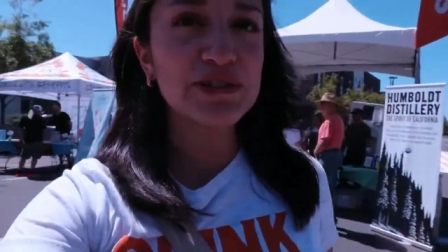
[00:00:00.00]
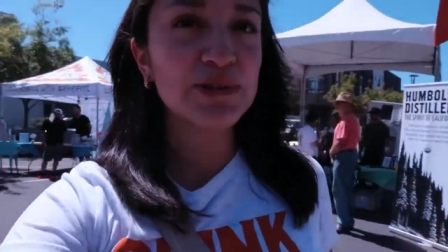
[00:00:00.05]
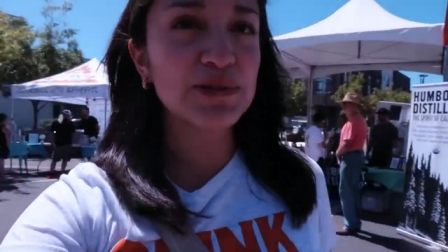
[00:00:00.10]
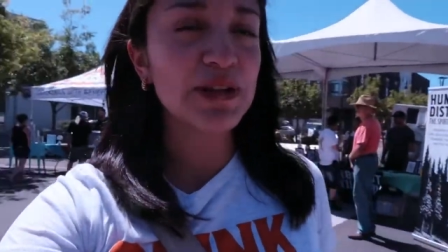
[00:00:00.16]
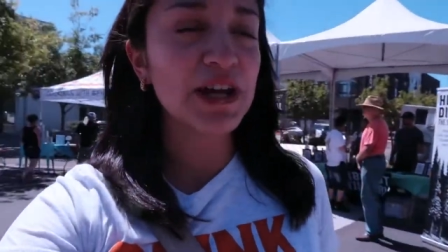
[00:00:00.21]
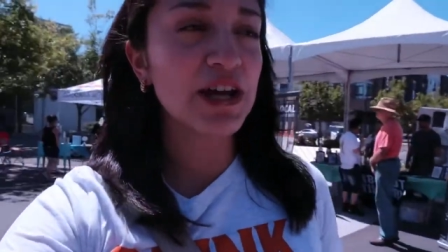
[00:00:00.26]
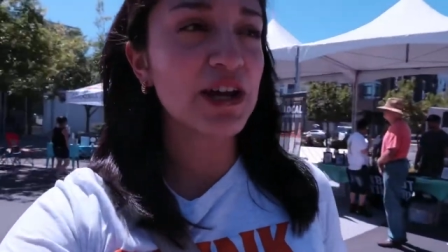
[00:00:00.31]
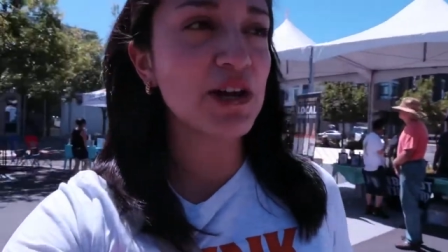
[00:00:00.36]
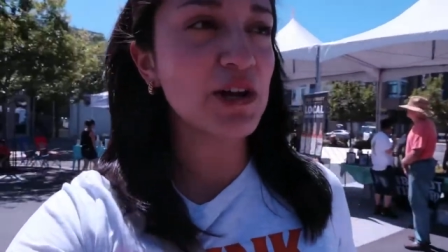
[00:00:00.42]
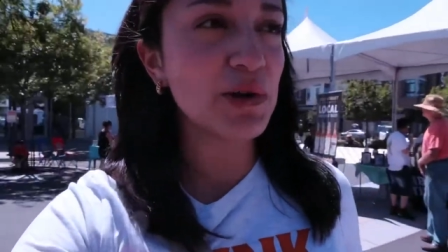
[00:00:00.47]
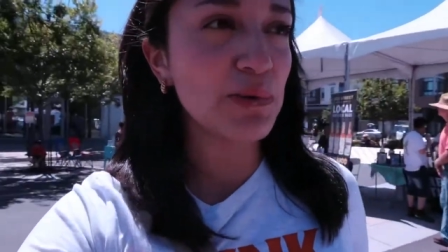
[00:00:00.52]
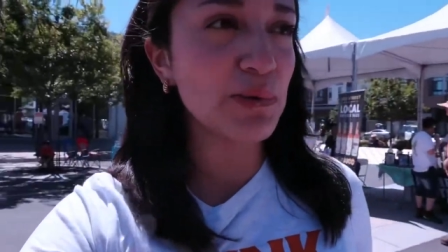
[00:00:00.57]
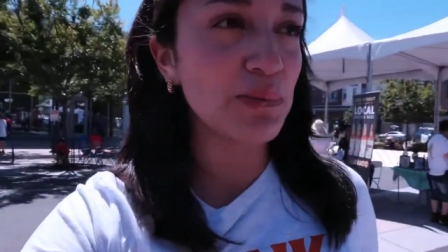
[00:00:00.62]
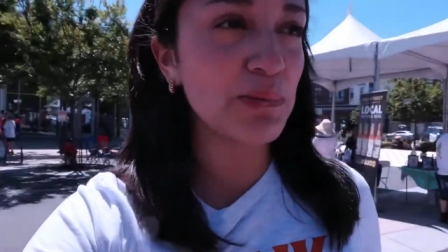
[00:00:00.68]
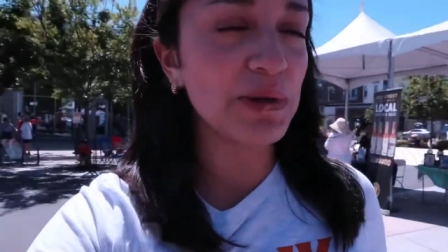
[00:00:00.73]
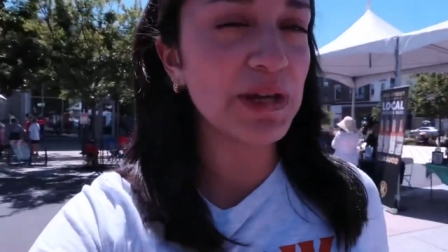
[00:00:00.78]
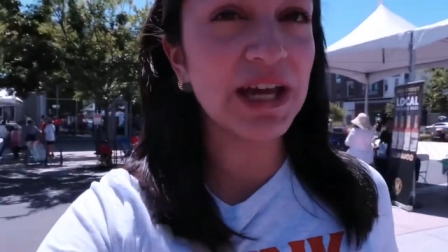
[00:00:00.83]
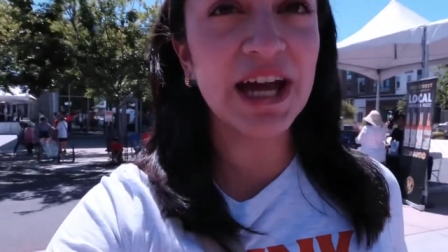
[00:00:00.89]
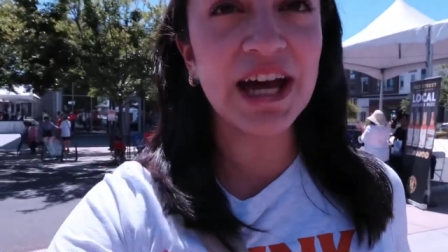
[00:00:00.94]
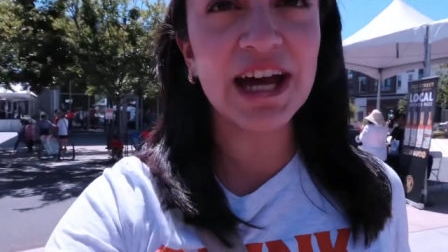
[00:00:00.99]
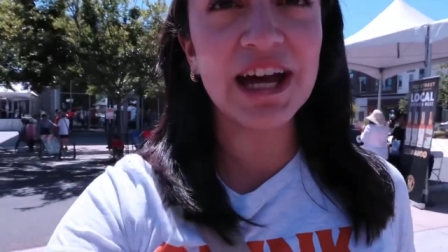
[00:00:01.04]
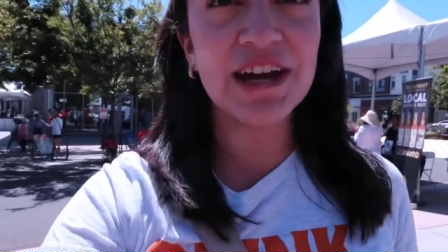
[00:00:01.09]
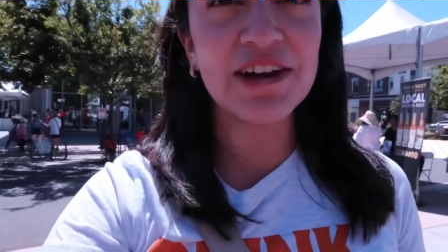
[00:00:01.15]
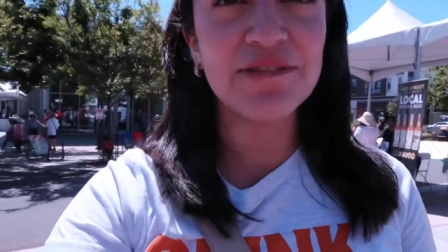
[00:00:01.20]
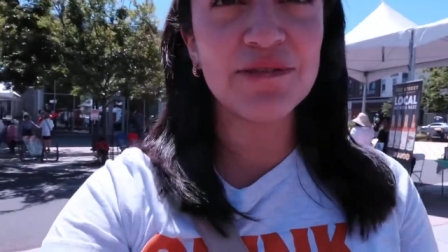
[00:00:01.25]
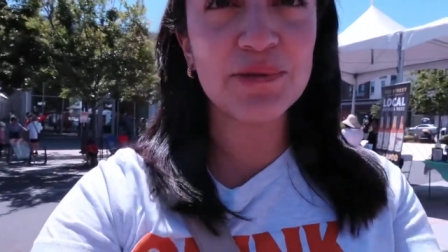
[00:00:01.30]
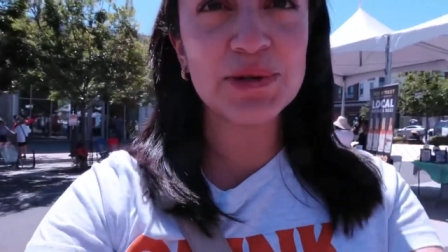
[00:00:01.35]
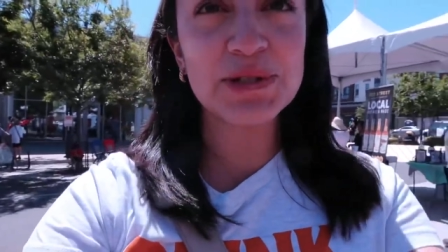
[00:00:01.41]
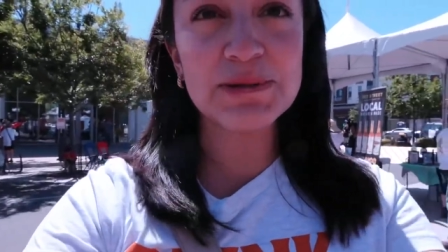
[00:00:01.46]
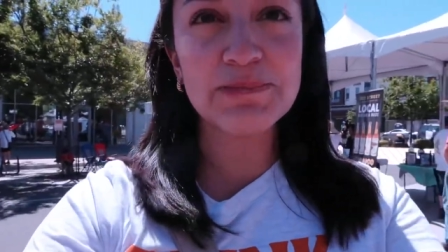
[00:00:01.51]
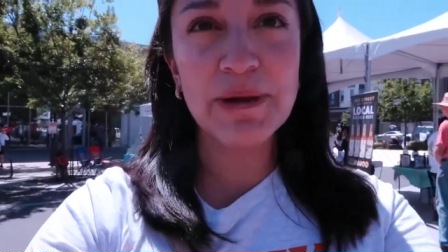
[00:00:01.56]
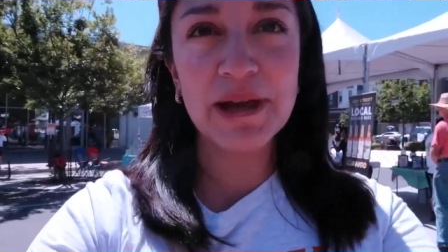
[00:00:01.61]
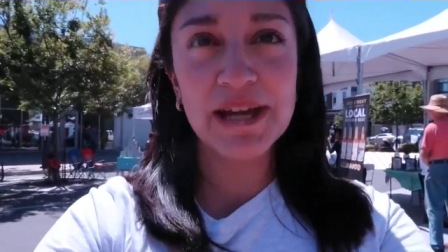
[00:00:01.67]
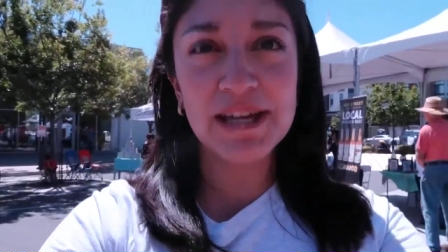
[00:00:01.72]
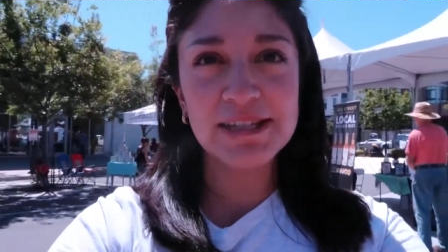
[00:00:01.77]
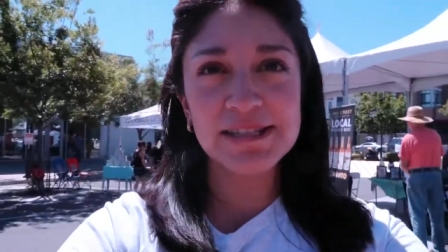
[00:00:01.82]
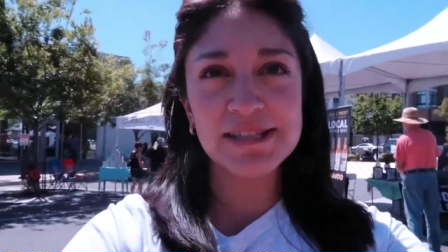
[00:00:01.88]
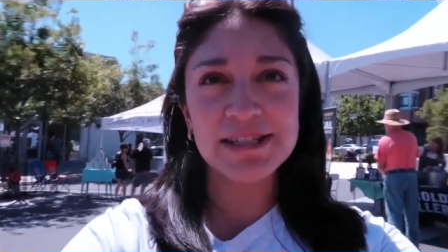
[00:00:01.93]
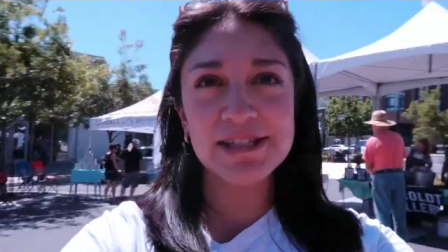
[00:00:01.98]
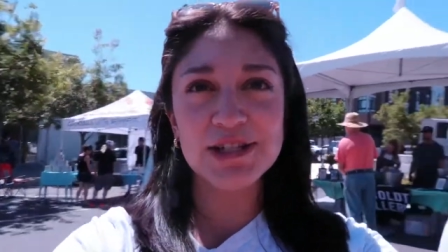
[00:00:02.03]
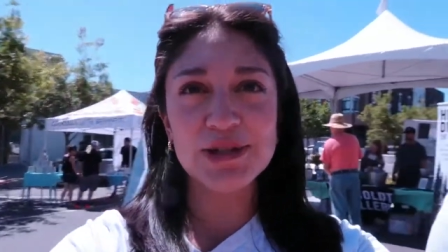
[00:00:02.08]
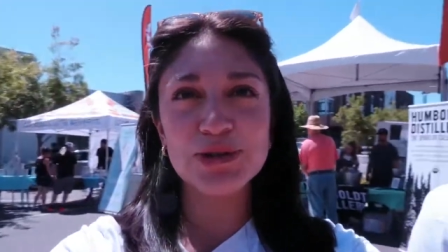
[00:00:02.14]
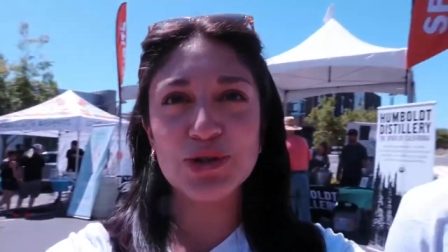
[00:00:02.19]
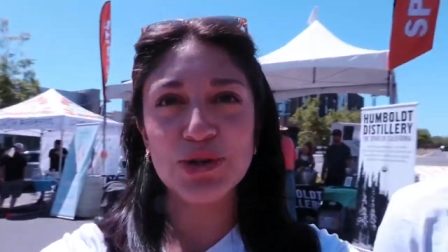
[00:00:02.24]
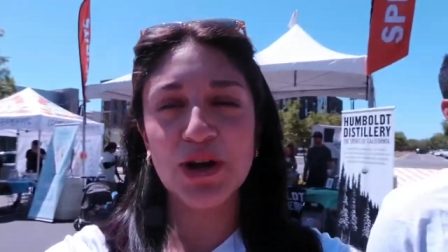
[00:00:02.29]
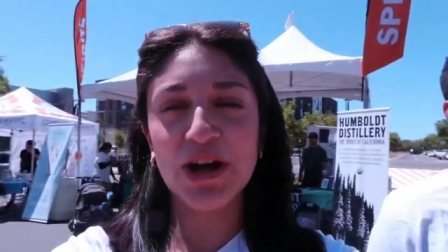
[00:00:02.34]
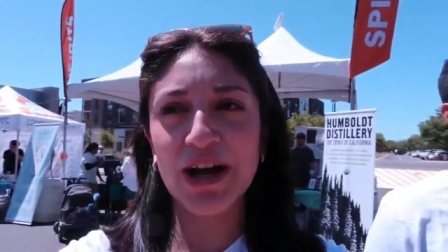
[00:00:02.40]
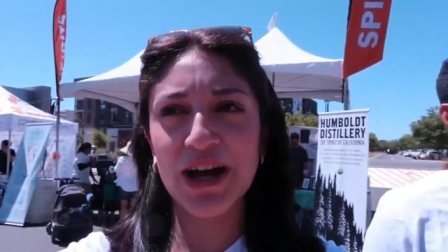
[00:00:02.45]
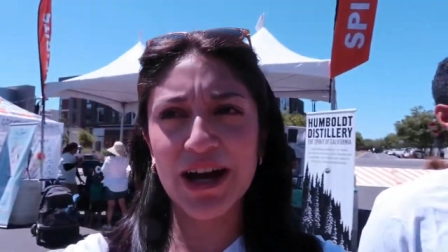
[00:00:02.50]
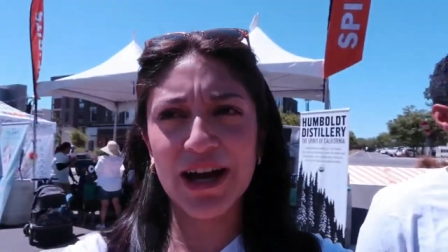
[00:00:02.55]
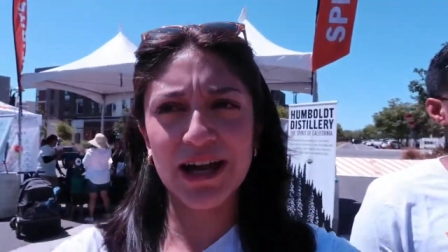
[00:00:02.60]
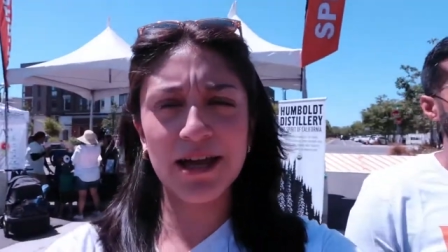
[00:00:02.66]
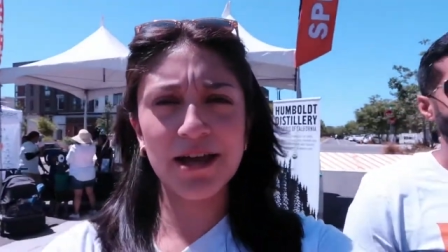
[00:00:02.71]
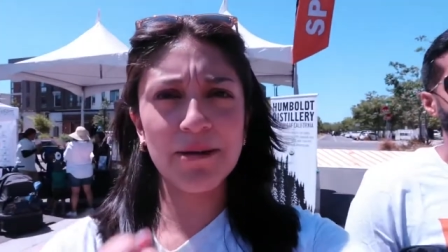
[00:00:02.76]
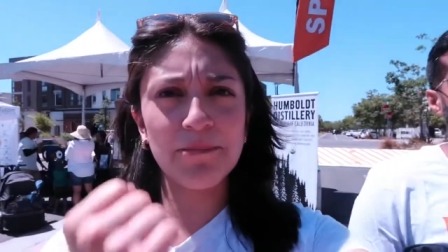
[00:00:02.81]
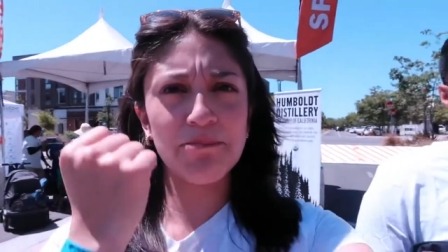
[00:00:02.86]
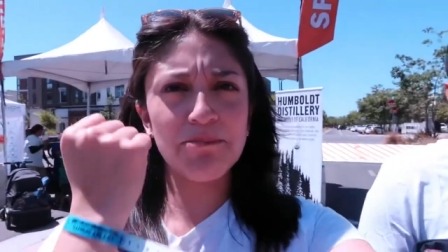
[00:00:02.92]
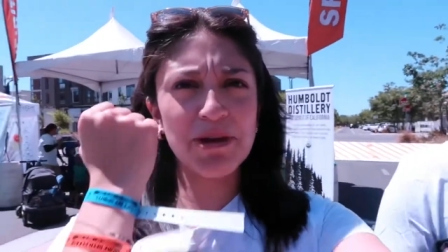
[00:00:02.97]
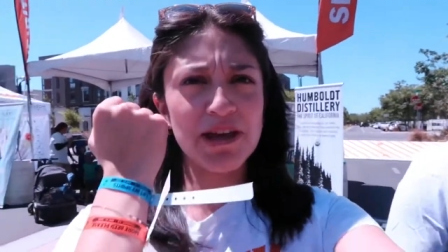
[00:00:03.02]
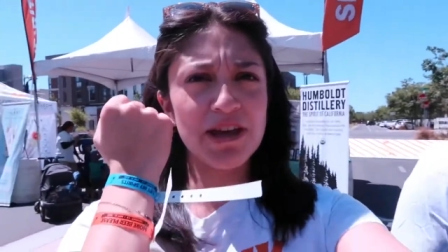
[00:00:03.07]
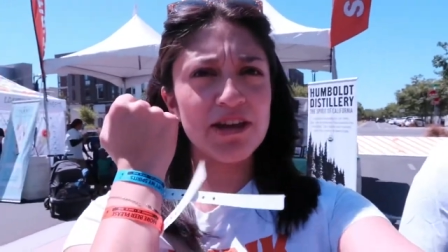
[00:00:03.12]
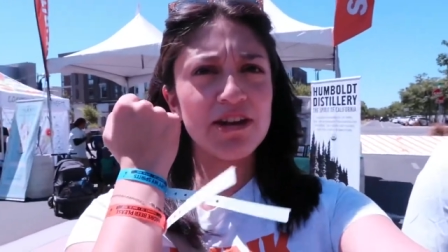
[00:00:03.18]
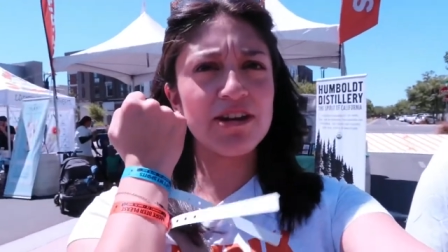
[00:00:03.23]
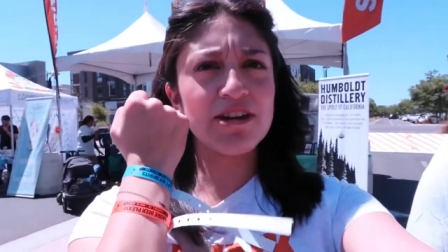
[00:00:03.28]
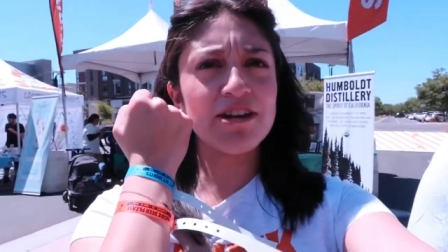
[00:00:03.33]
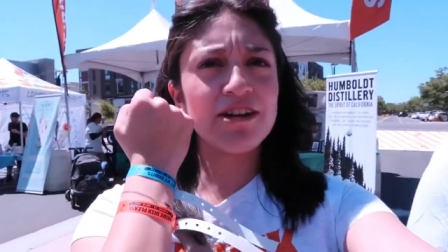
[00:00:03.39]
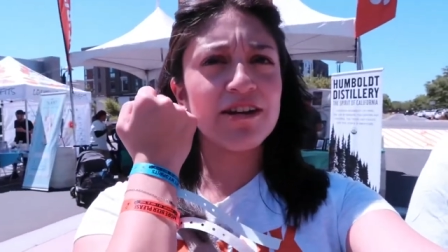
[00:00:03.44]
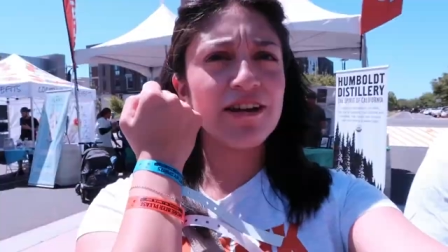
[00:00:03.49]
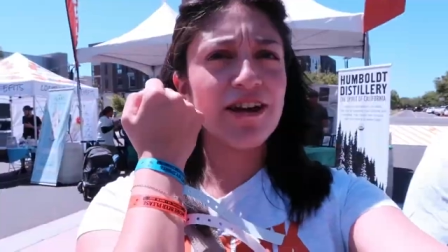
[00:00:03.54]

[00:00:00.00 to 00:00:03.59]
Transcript: so now we have wristbands to try beer